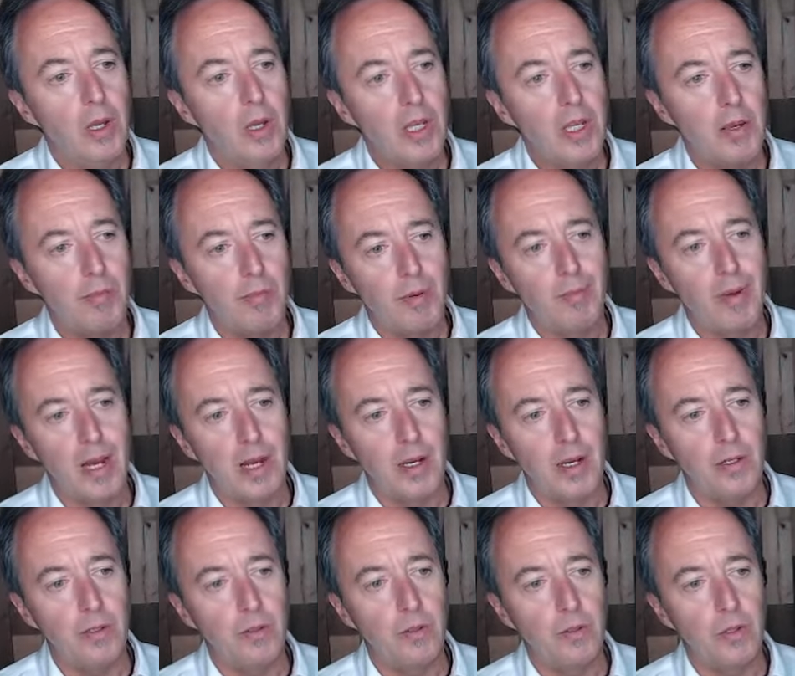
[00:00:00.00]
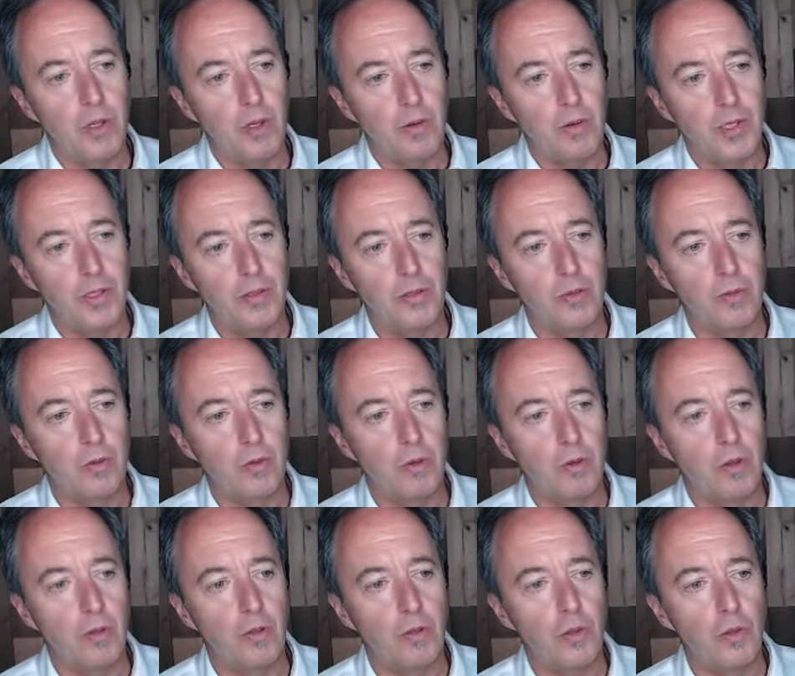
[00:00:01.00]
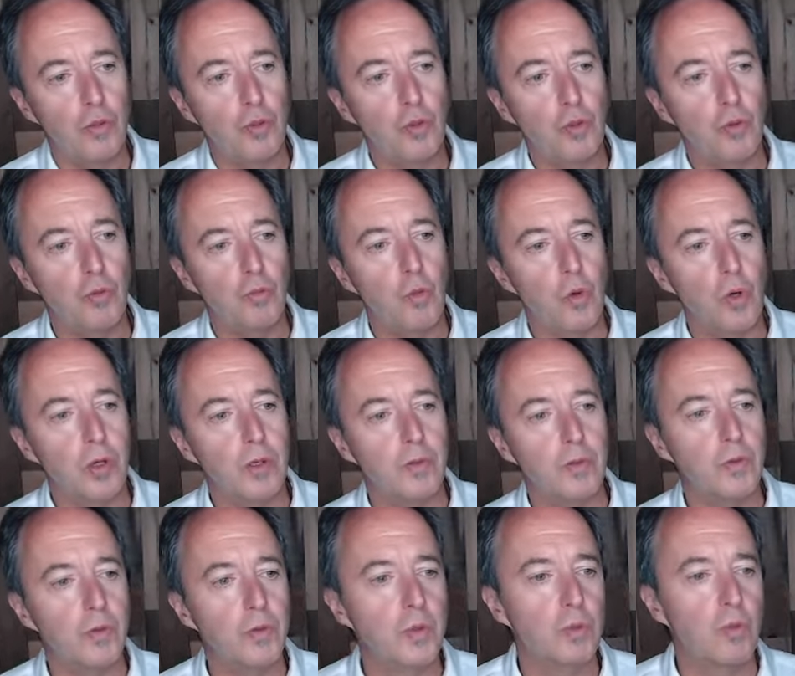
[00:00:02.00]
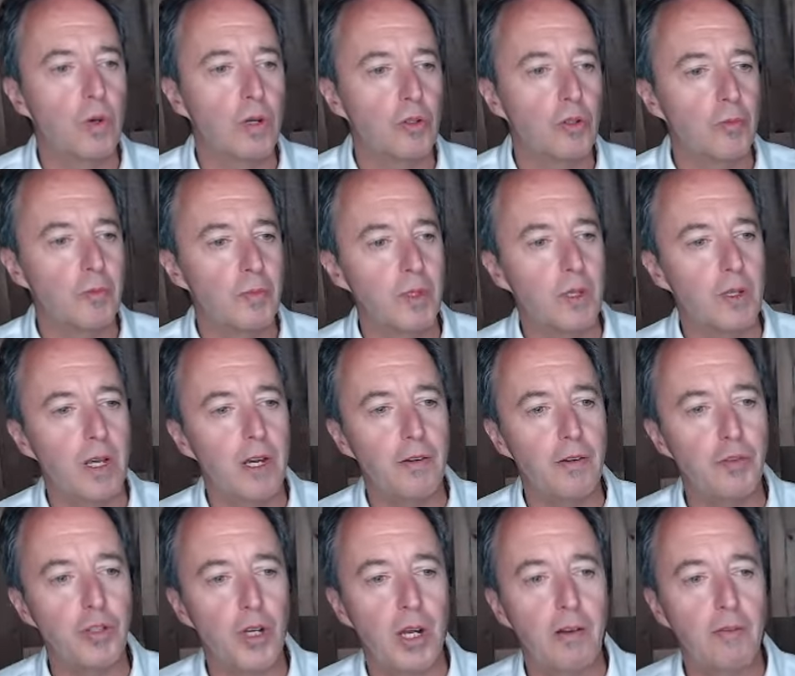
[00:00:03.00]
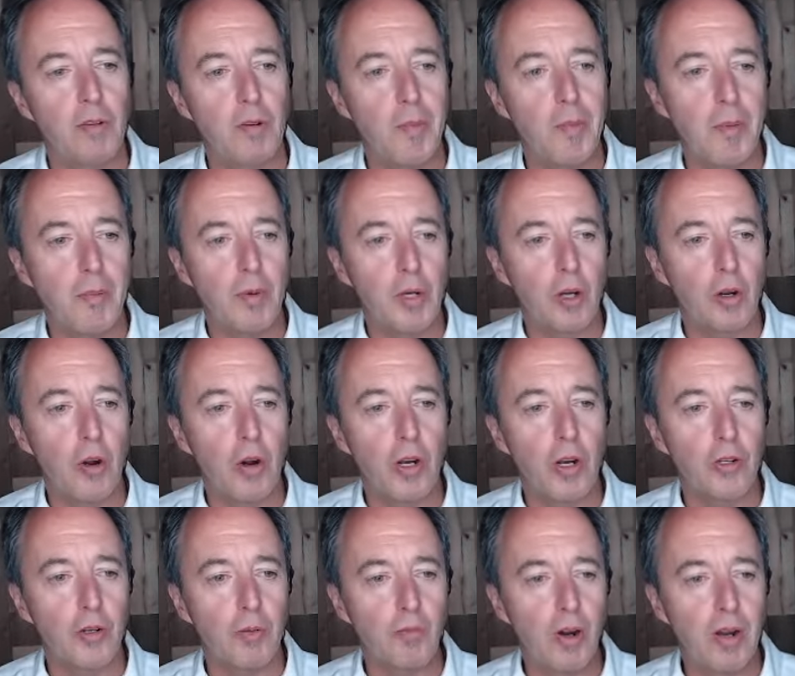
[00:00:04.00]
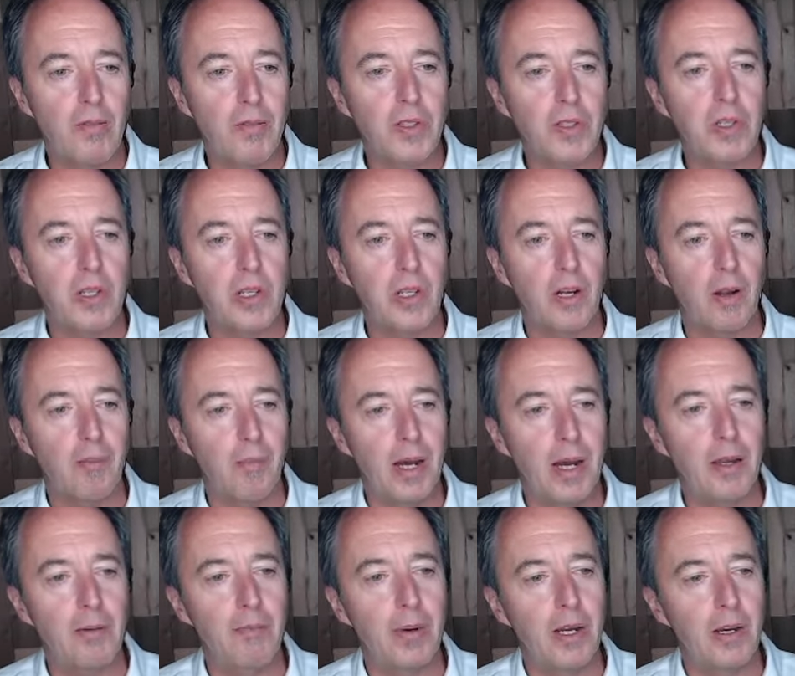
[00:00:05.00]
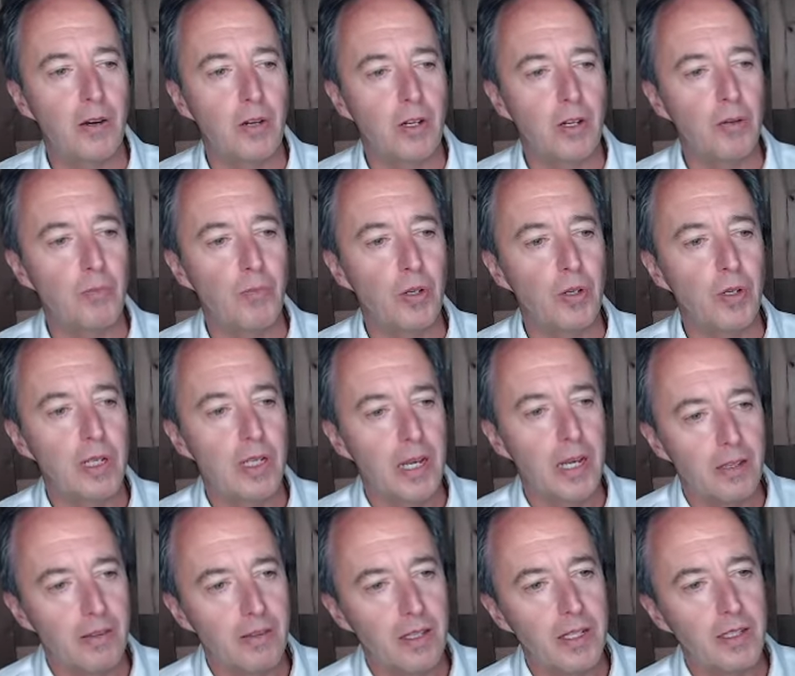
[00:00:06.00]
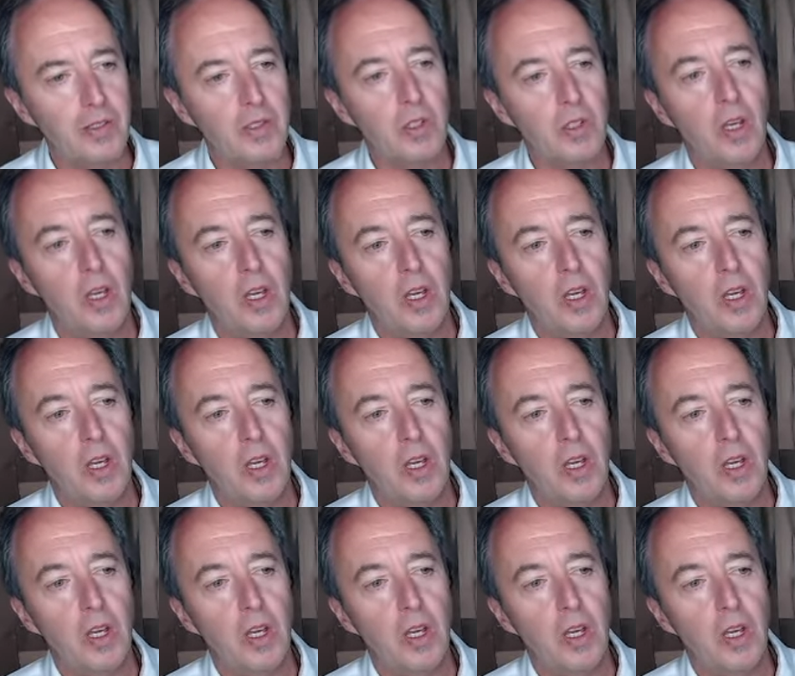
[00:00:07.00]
Keep in mind, as YouTube warns, welcome to live chat. Remember to guard your privacy and abide by our community guidelines.